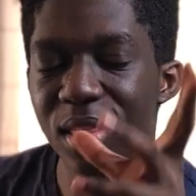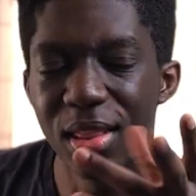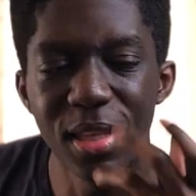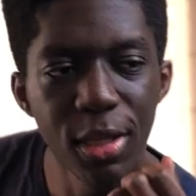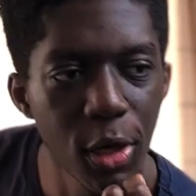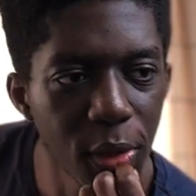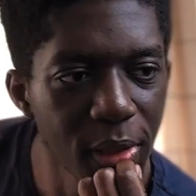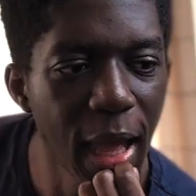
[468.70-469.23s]

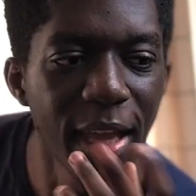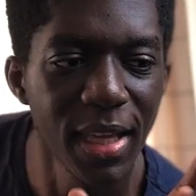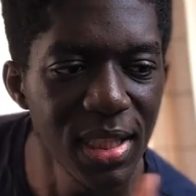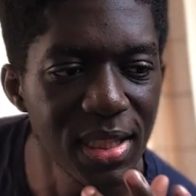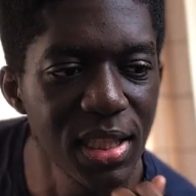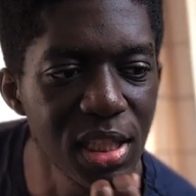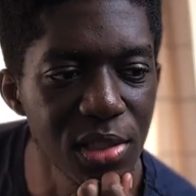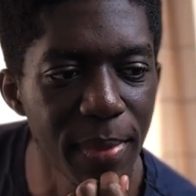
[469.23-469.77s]
you know, I guess
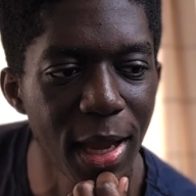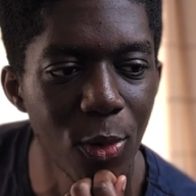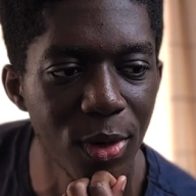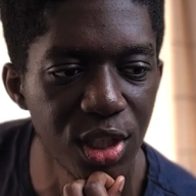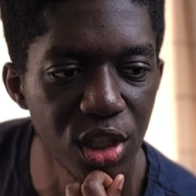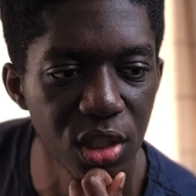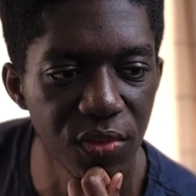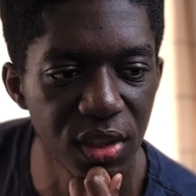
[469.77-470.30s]
this is my
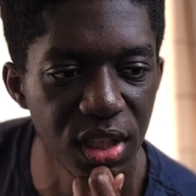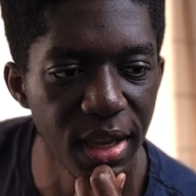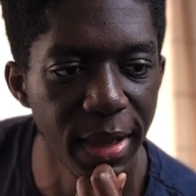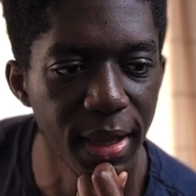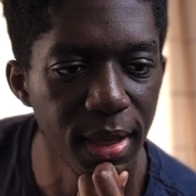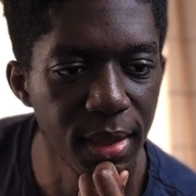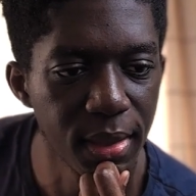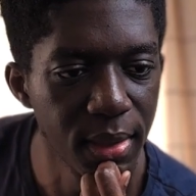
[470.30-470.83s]
question of the
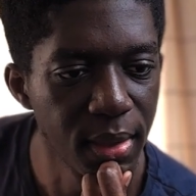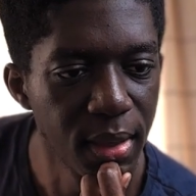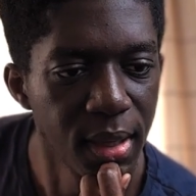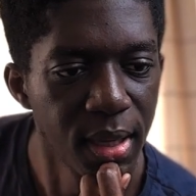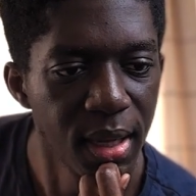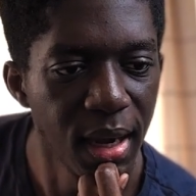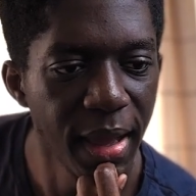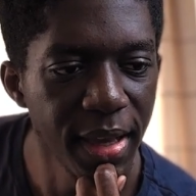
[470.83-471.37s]
day.
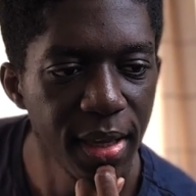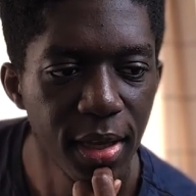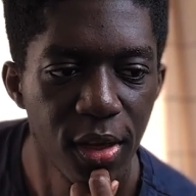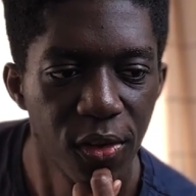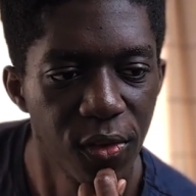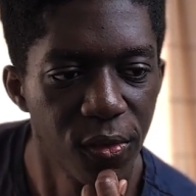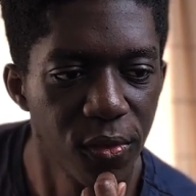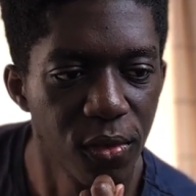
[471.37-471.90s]
Like,
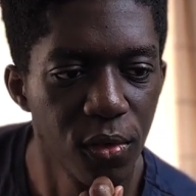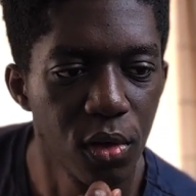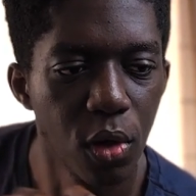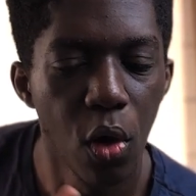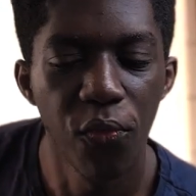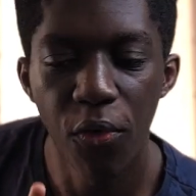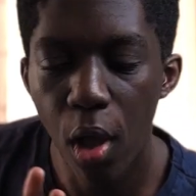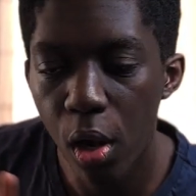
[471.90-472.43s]

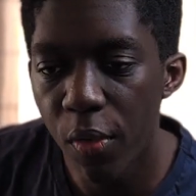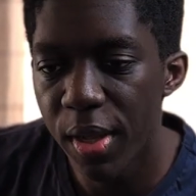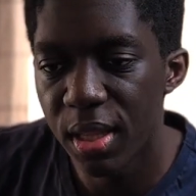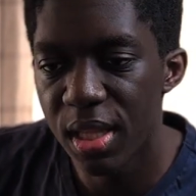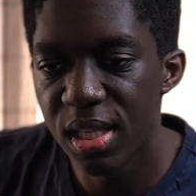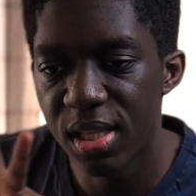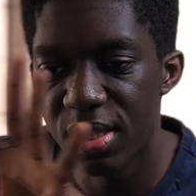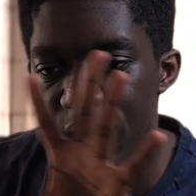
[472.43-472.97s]
following
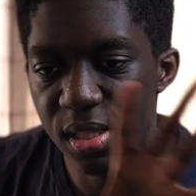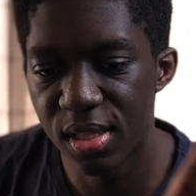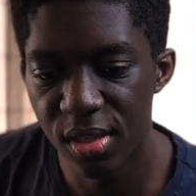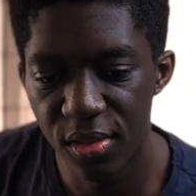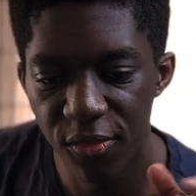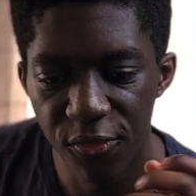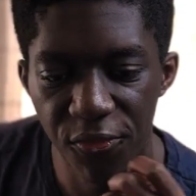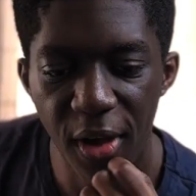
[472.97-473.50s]
this
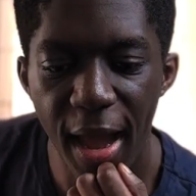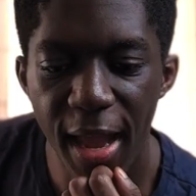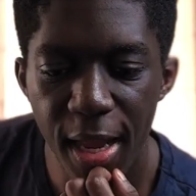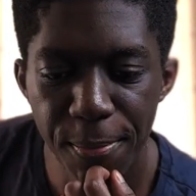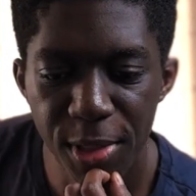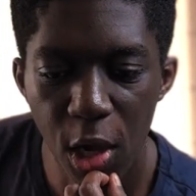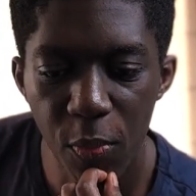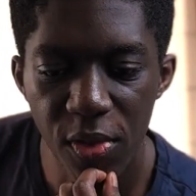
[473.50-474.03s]

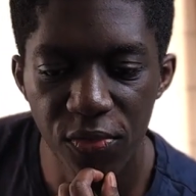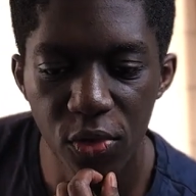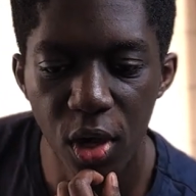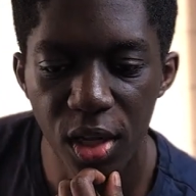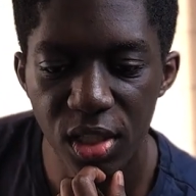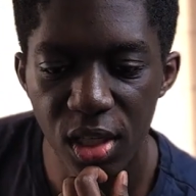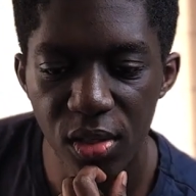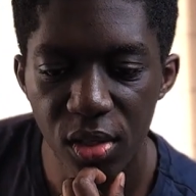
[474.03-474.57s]
vibe that we've
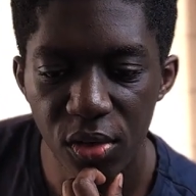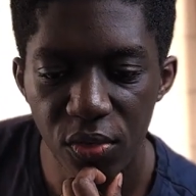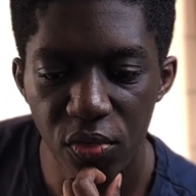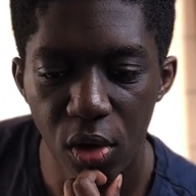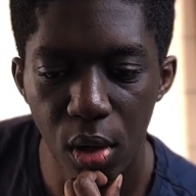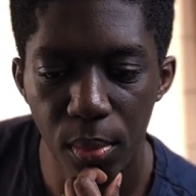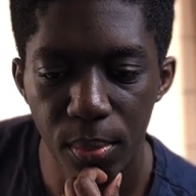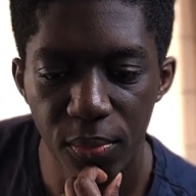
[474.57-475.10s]
gotten
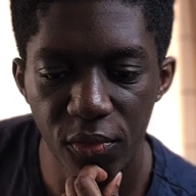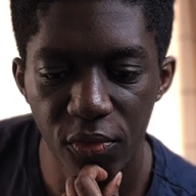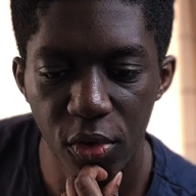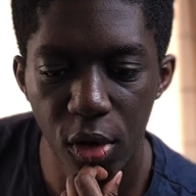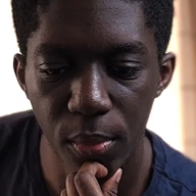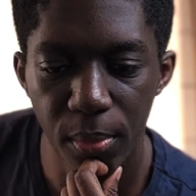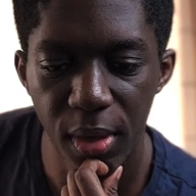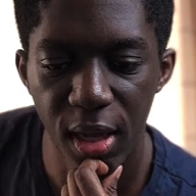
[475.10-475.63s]
from
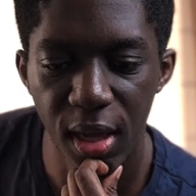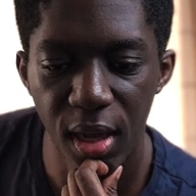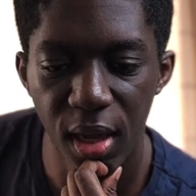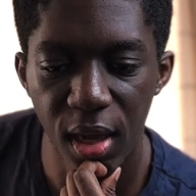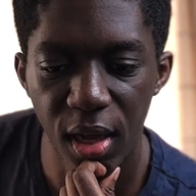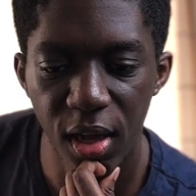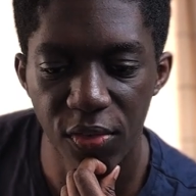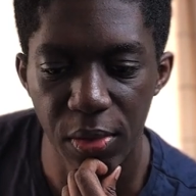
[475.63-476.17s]

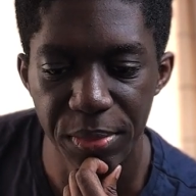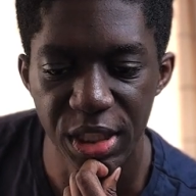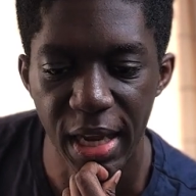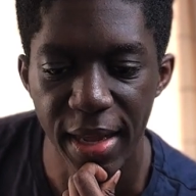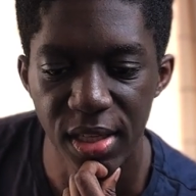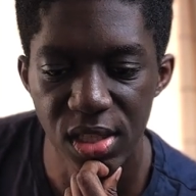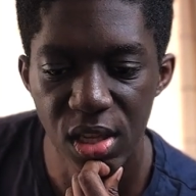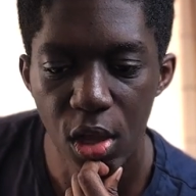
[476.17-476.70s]

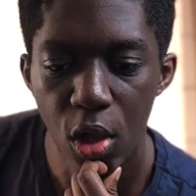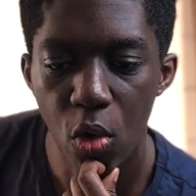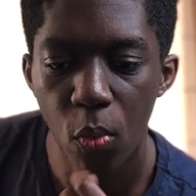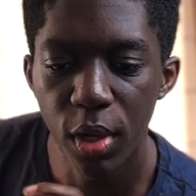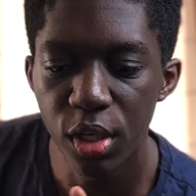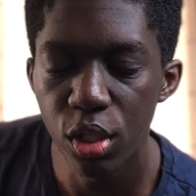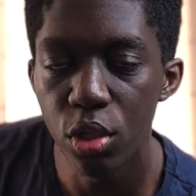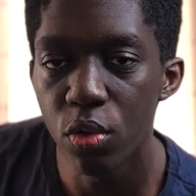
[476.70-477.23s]
Shanks,
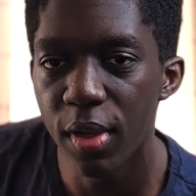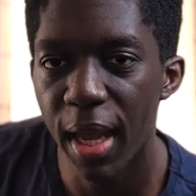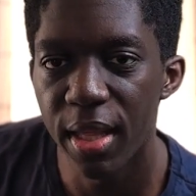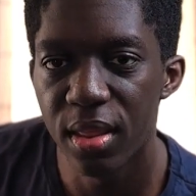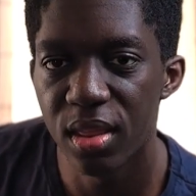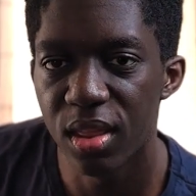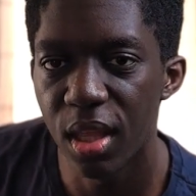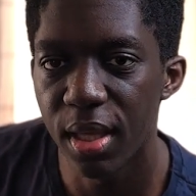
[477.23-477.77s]
what do you
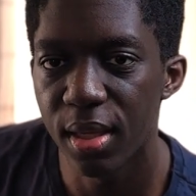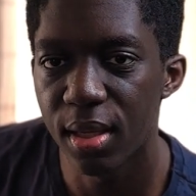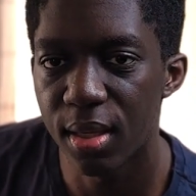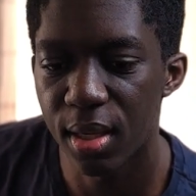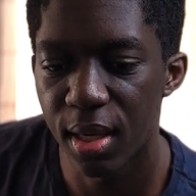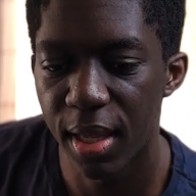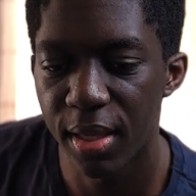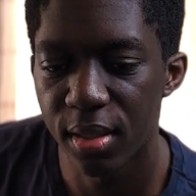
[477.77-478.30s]
guys think,
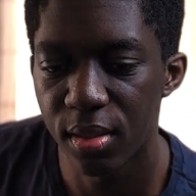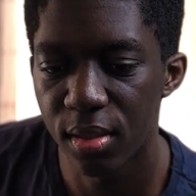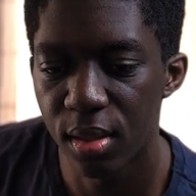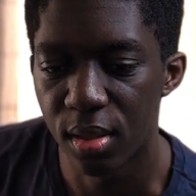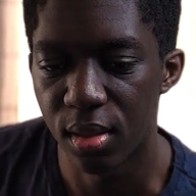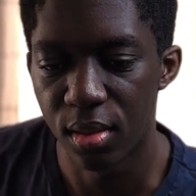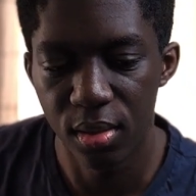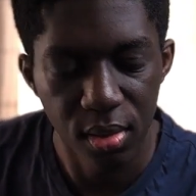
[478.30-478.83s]
like,
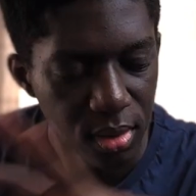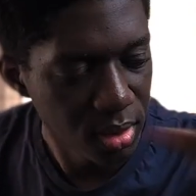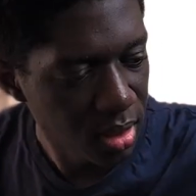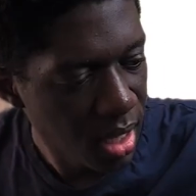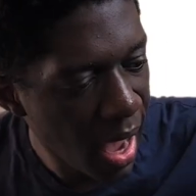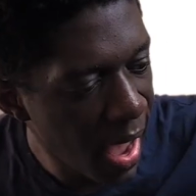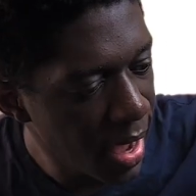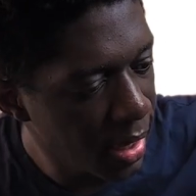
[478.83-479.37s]

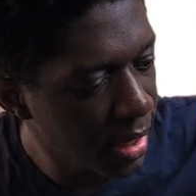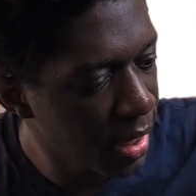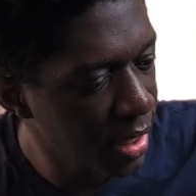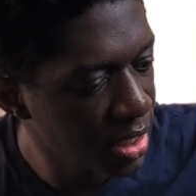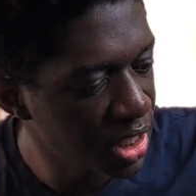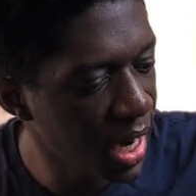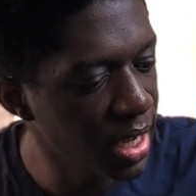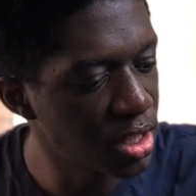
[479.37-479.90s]

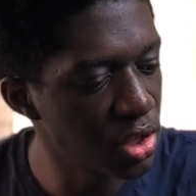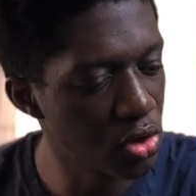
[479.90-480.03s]
Shanks'